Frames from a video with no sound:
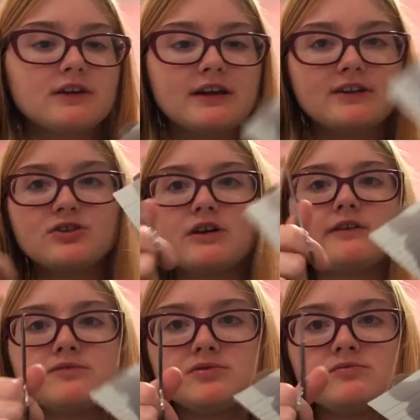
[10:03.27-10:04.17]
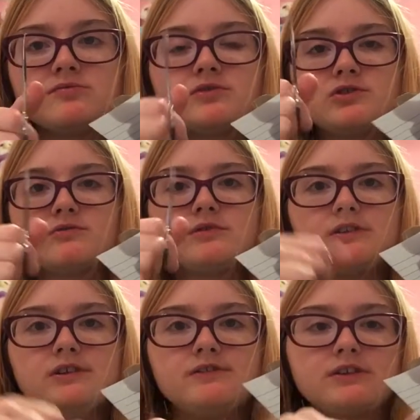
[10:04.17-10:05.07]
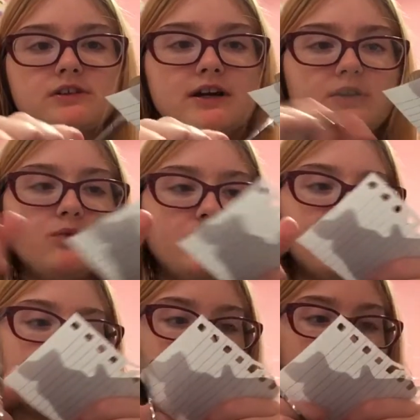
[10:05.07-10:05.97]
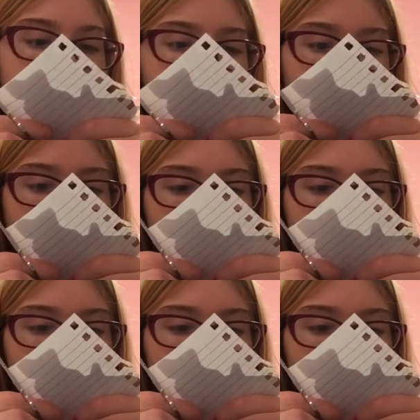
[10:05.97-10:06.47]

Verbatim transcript: like as you like boom, boom, and leaves that kind of ruffled edge.